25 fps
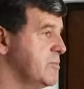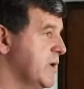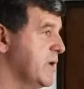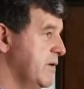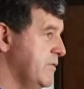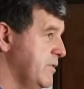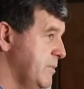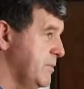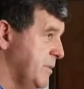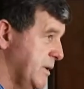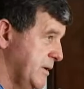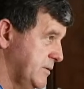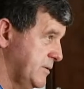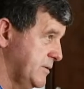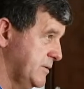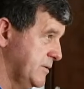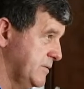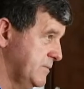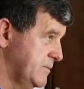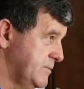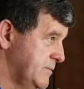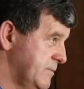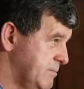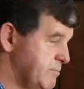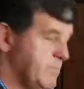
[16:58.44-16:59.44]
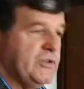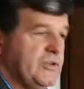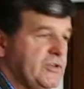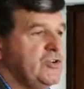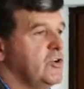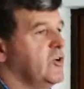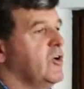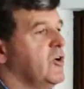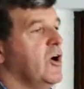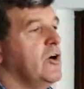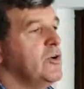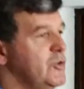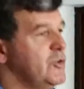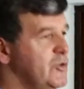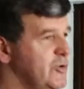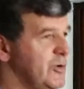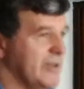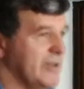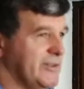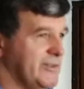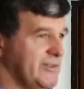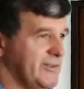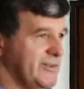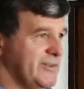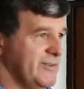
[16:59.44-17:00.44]
government. But you can't do
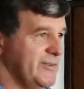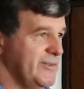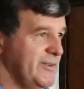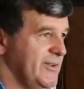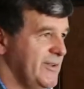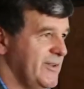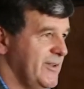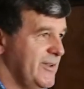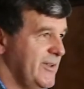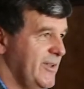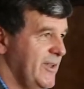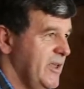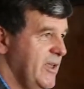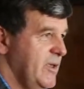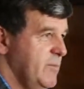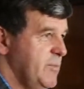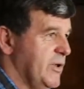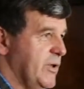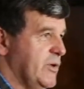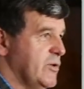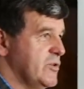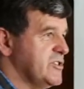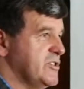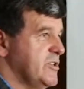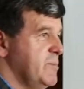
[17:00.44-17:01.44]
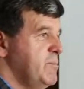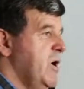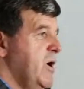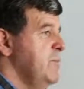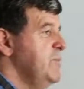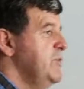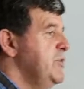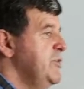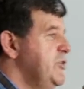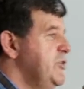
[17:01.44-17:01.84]
it. Because the moment